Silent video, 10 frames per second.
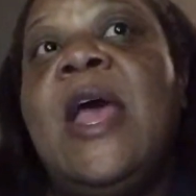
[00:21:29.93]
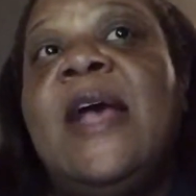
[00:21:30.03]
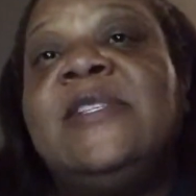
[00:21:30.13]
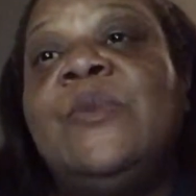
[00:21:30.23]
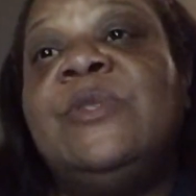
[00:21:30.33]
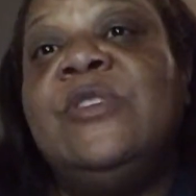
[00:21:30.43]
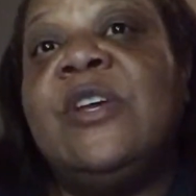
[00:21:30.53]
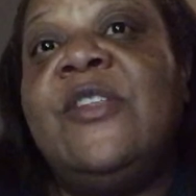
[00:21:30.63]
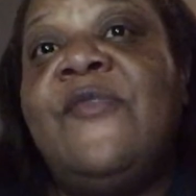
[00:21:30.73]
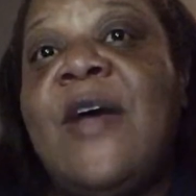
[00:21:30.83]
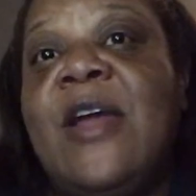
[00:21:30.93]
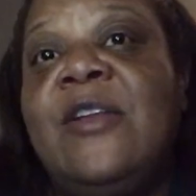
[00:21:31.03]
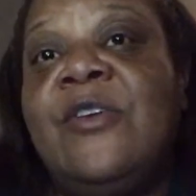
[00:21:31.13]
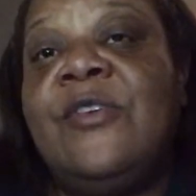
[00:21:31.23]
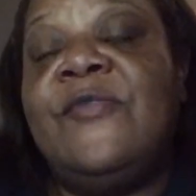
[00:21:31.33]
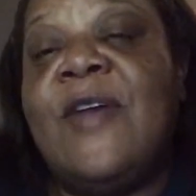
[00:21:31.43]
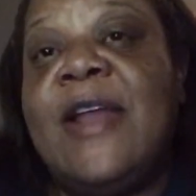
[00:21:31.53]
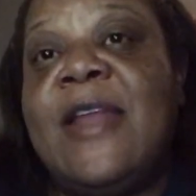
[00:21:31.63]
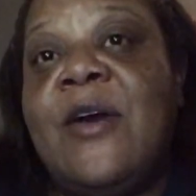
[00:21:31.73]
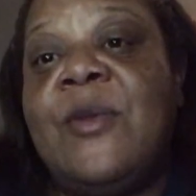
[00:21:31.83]
As they was looking to
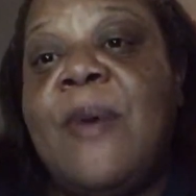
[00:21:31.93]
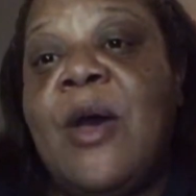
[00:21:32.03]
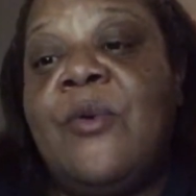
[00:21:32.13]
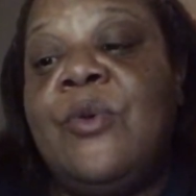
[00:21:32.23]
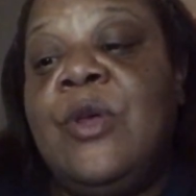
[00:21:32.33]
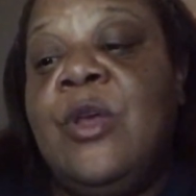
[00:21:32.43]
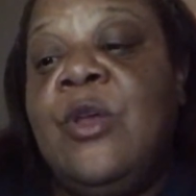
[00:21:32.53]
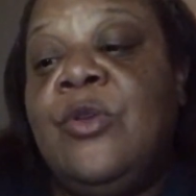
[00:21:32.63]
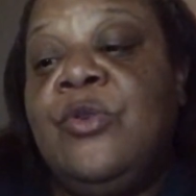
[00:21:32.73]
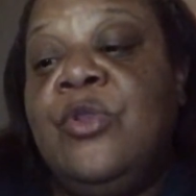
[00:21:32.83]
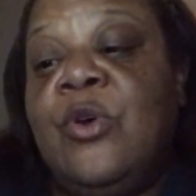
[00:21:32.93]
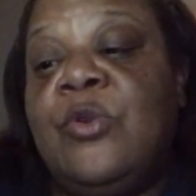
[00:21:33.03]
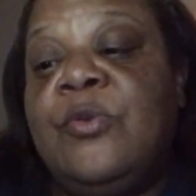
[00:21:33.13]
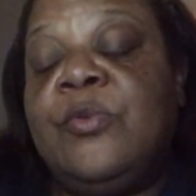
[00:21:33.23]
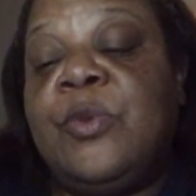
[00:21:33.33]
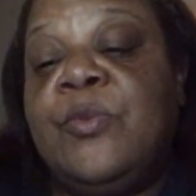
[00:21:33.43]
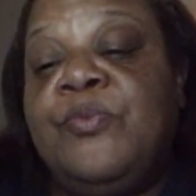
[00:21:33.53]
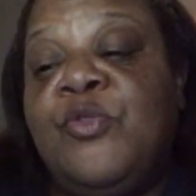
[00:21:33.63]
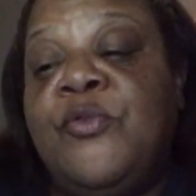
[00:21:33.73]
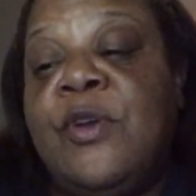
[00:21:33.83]
find out about, the
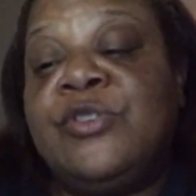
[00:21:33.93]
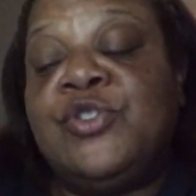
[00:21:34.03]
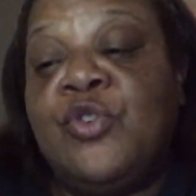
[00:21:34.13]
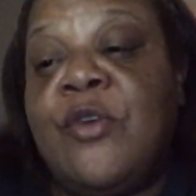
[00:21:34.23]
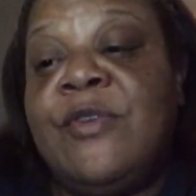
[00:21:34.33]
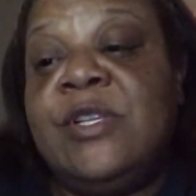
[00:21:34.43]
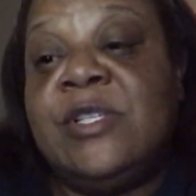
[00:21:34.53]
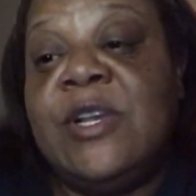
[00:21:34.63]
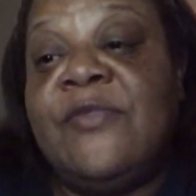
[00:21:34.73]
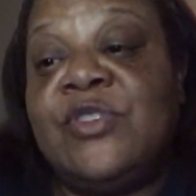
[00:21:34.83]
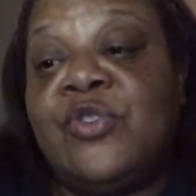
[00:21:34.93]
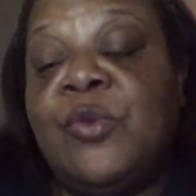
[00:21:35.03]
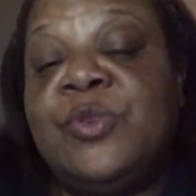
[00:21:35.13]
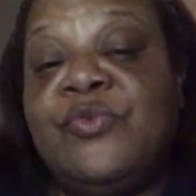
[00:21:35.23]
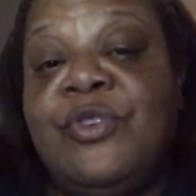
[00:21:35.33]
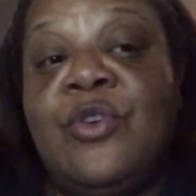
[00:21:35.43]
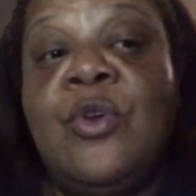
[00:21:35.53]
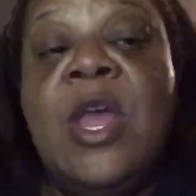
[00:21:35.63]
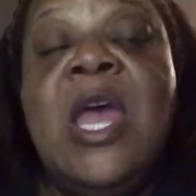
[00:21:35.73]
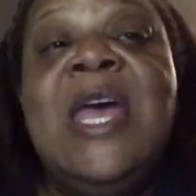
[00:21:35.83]
proof of her story, to see if her story was
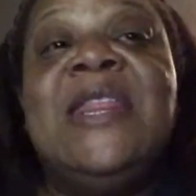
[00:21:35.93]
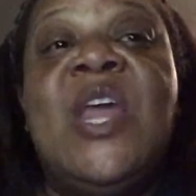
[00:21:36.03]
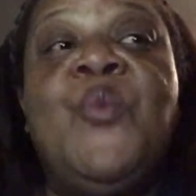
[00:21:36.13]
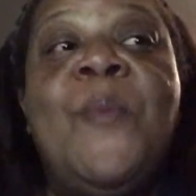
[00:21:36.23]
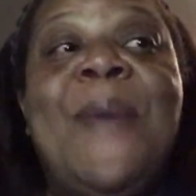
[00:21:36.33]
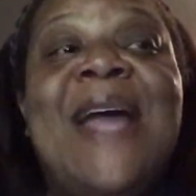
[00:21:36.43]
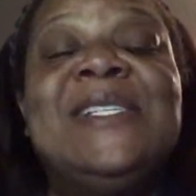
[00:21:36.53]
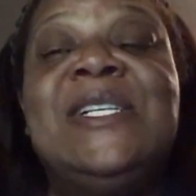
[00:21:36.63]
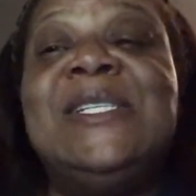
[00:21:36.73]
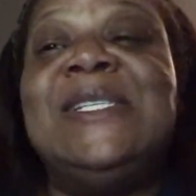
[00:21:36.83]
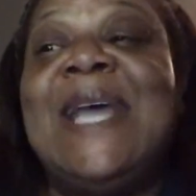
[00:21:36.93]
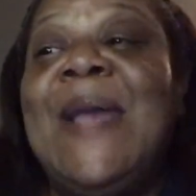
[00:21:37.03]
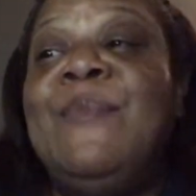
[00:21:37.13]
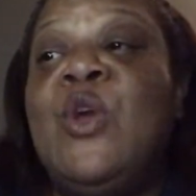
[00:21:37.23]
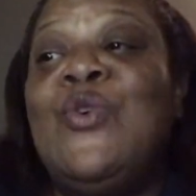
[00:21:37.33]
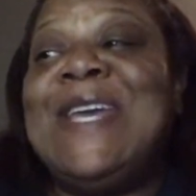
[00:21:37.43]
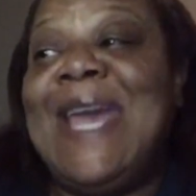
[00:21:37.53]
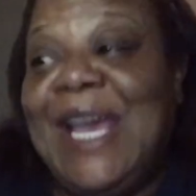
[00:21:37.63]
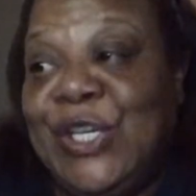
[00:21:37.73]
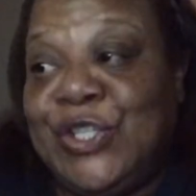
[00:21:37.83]
real, they went back to the same
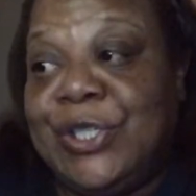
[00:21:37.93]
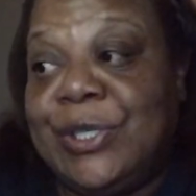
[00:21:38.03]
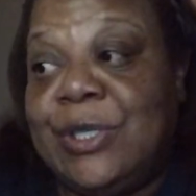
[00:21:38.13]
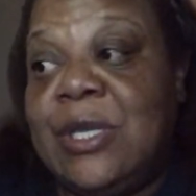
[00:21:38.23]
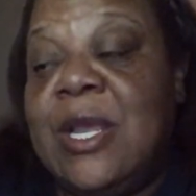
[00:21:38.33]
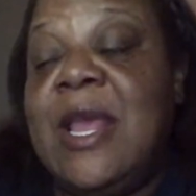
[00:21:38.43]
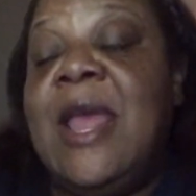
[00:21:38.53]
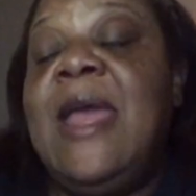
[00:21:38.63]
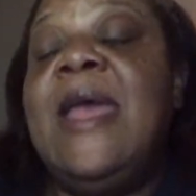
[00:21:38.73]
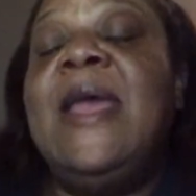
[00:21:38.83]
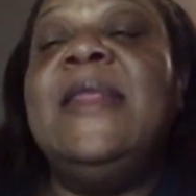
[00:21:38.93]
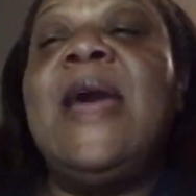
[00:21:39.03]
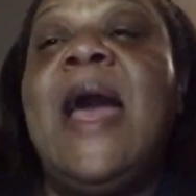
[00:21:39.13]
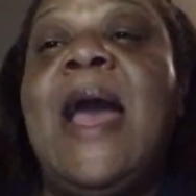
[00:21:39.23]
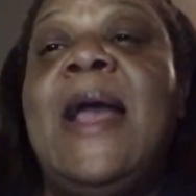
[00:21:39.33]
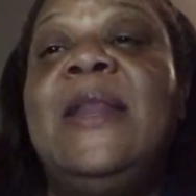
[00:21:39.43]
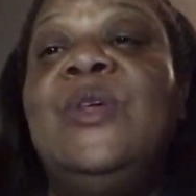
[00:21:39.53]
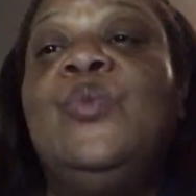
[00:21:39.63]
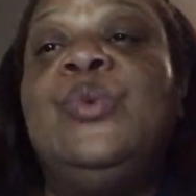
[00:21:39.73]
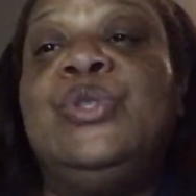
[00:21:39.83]
location, and the
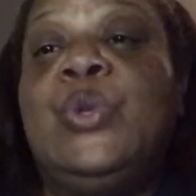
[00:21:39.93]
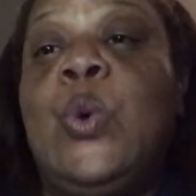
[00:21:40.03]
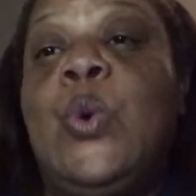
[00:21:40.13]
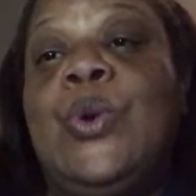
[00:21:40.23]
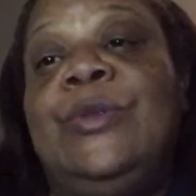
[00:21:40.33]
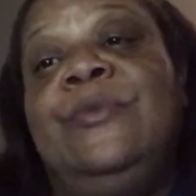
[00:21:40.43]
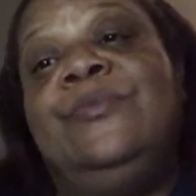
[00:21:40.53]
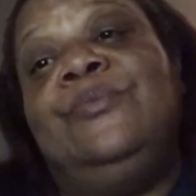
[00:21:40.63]
island was gone.